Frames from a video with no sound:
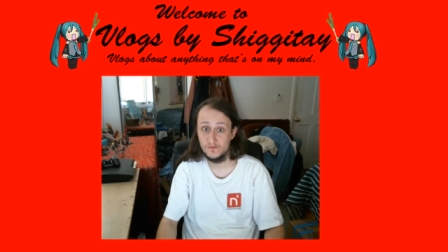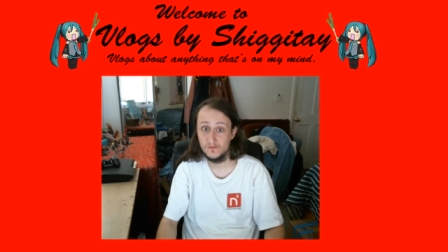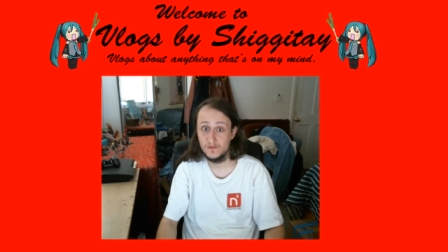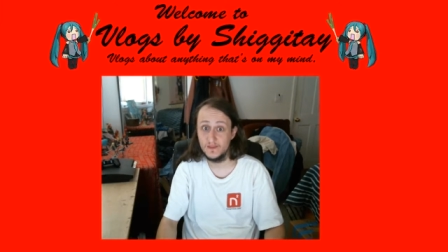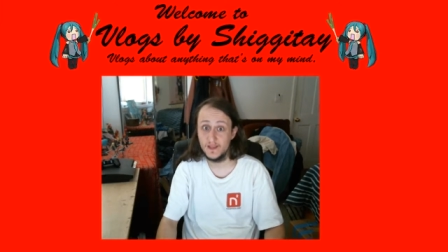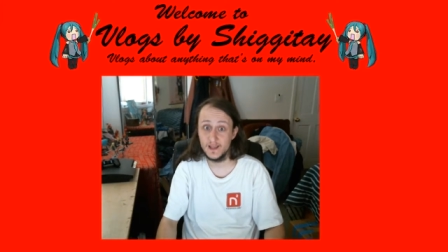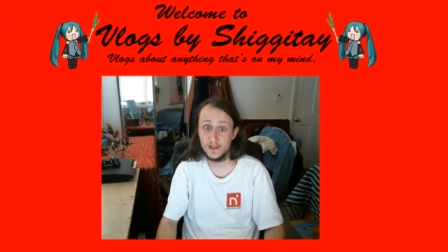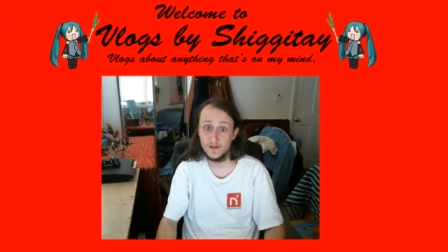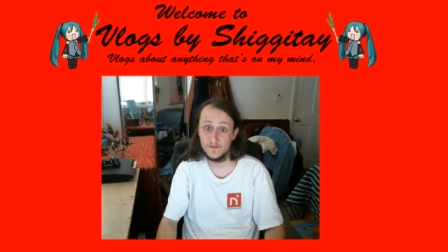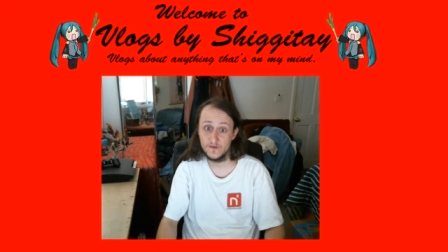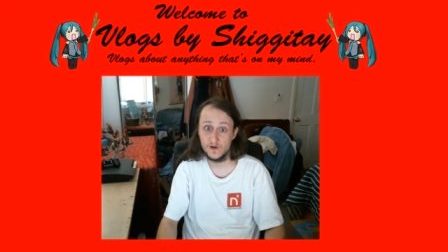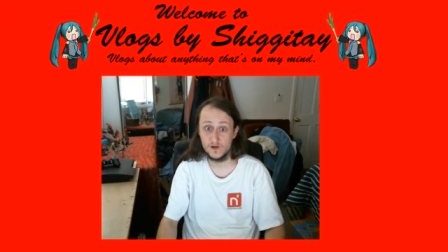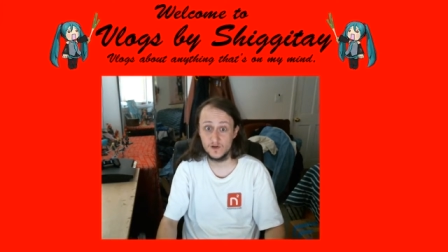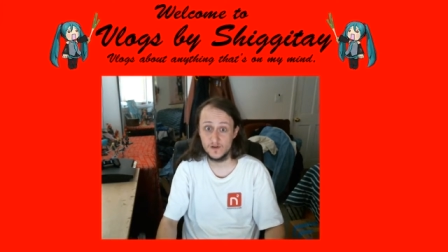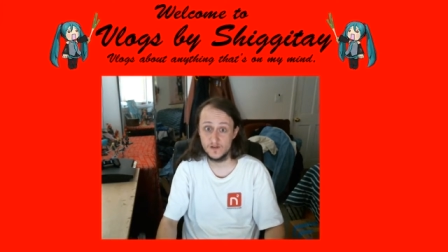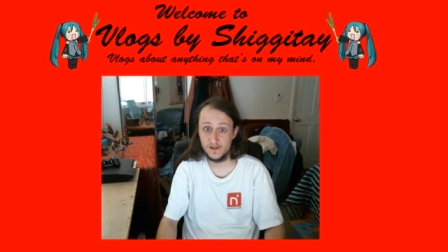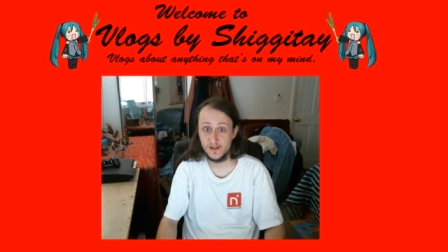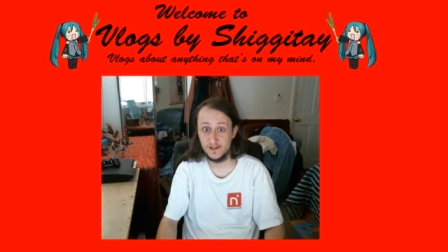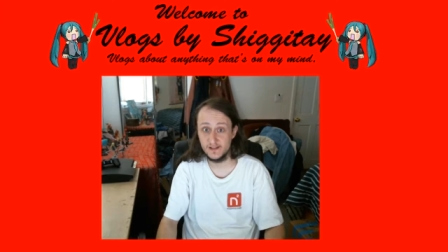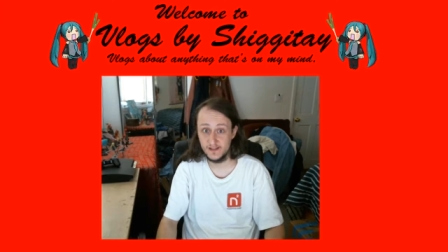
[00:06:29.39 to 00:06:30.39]
Thank you for
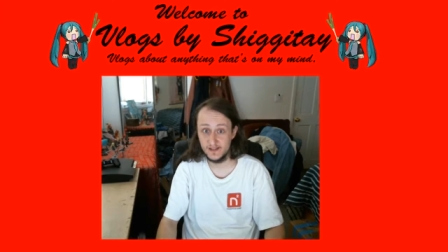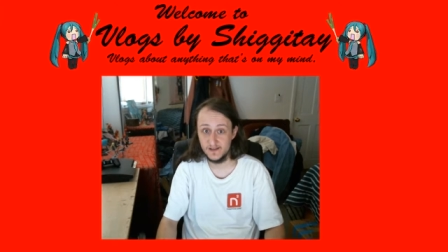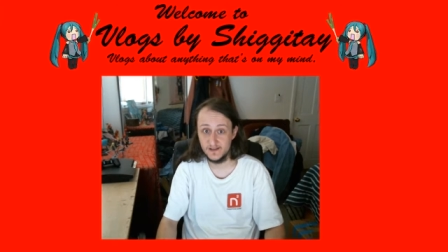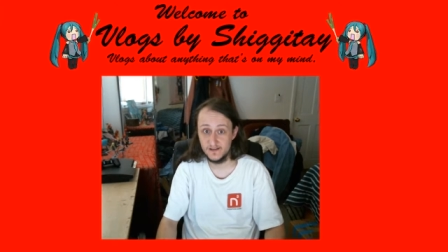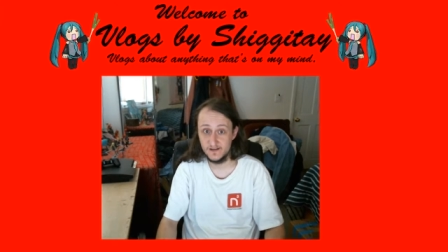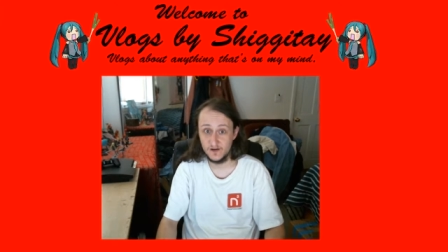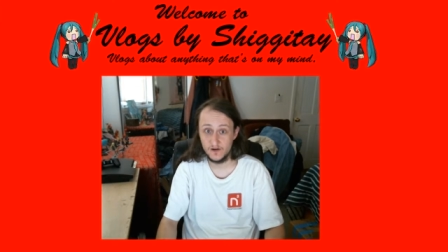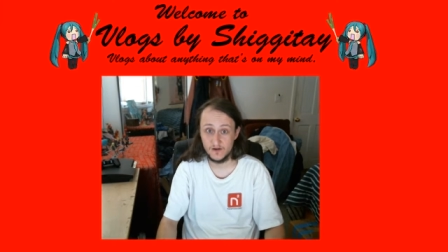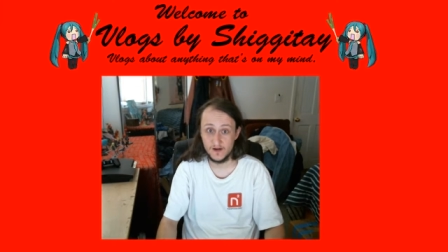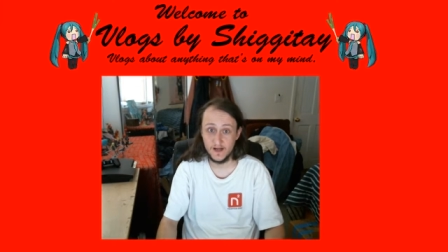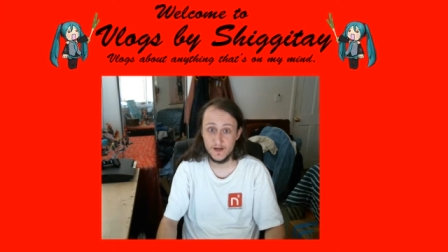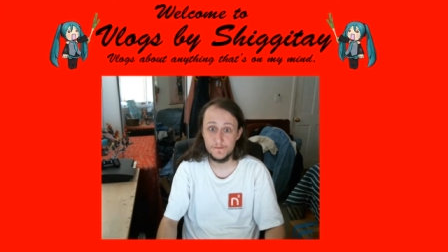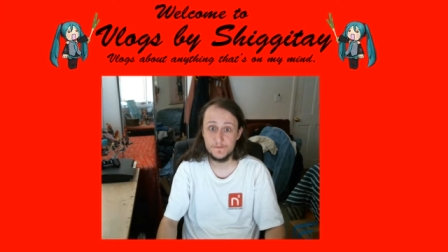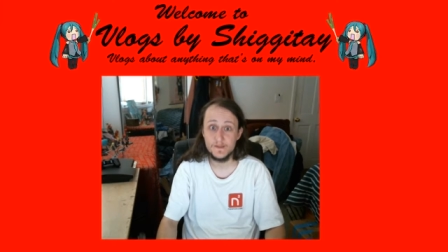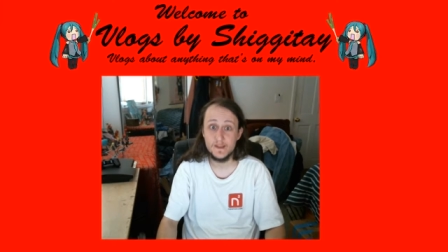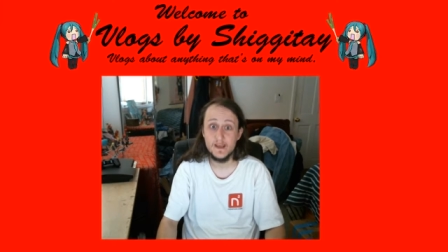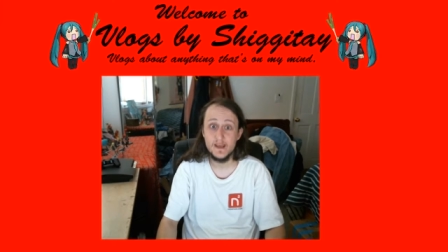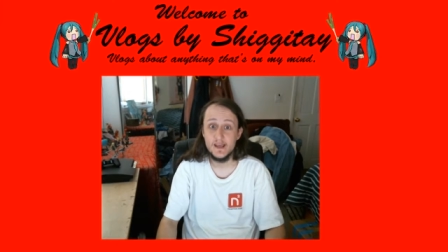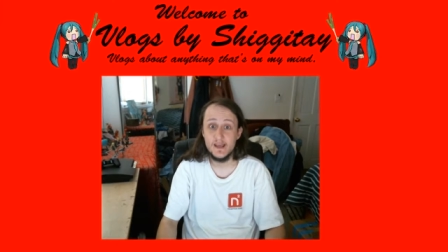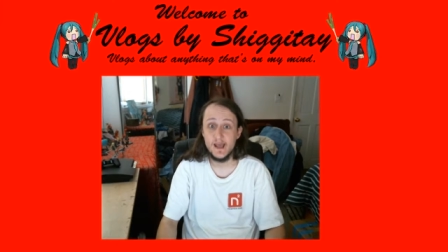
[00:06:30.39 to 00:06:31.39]
understanding." All right,
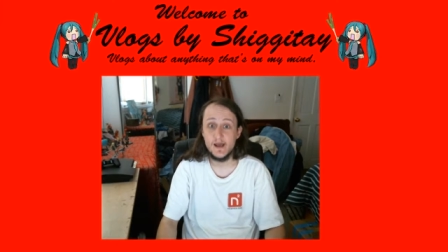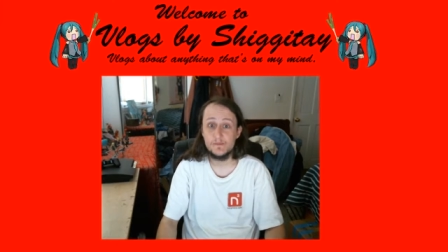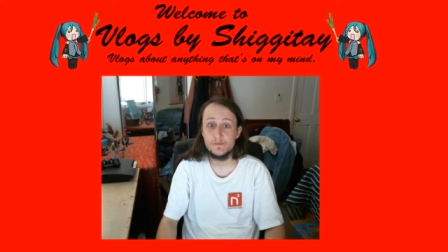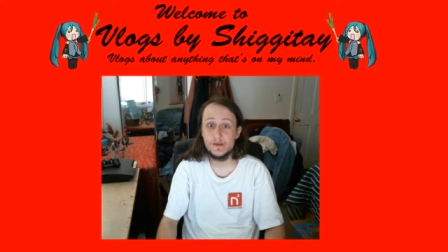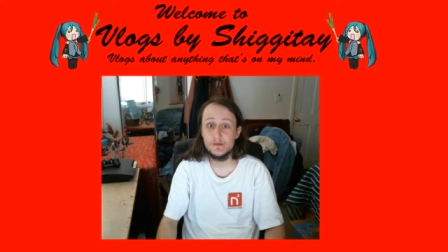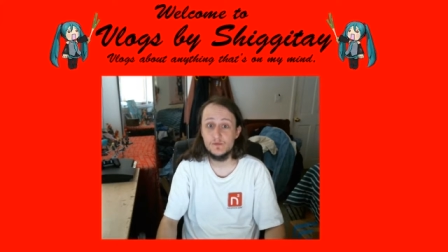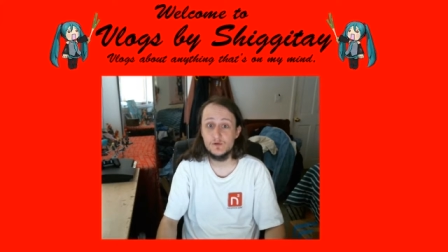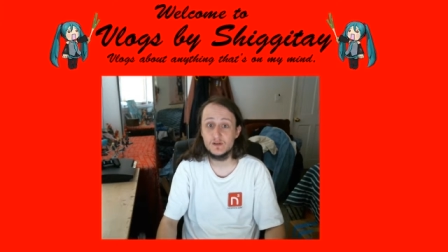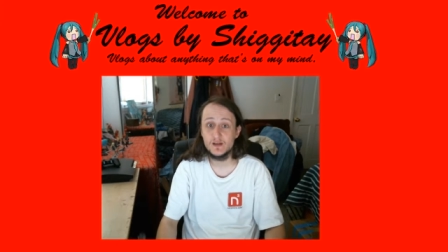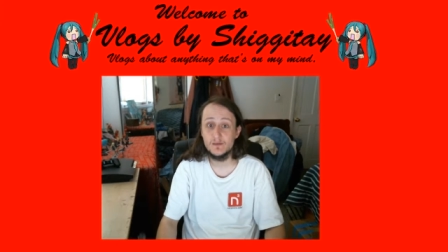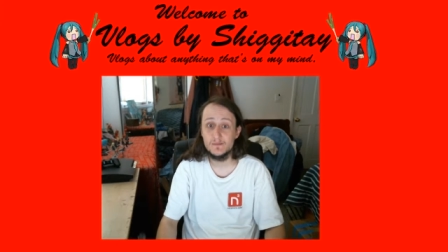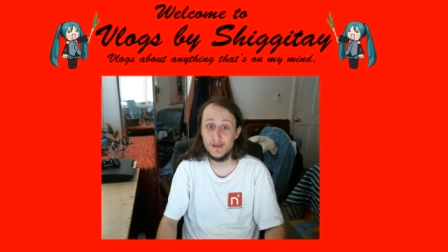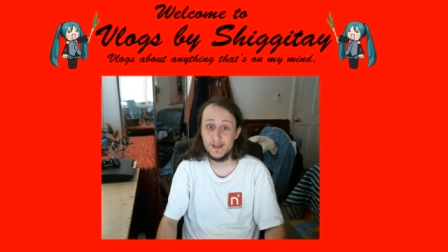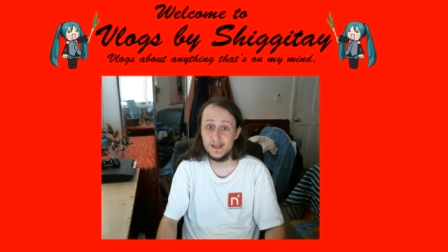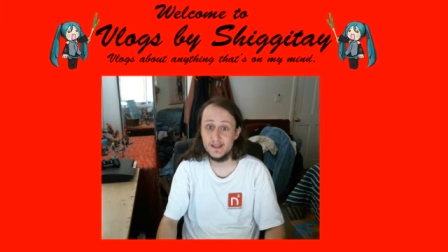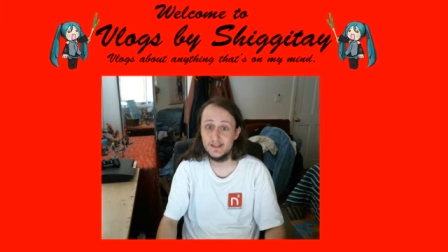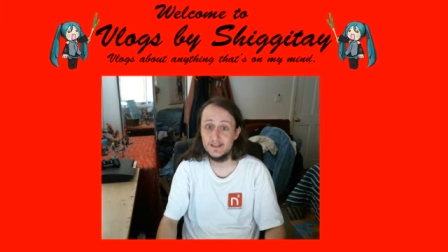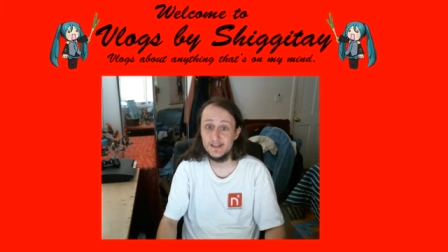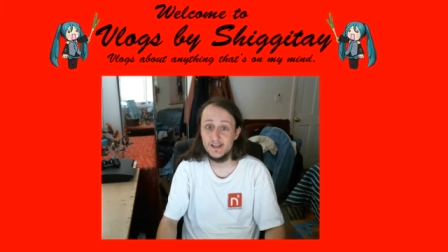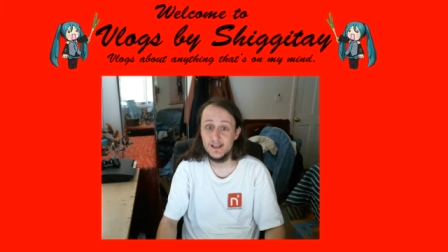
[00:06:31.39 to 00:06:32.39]
and people come
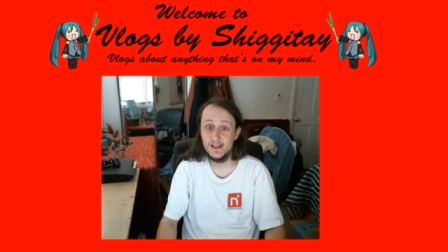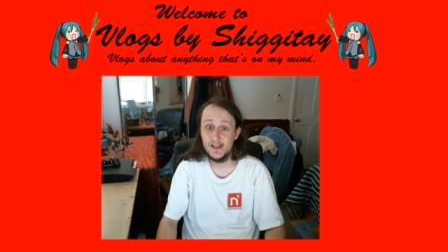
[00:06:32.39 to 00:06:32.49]
in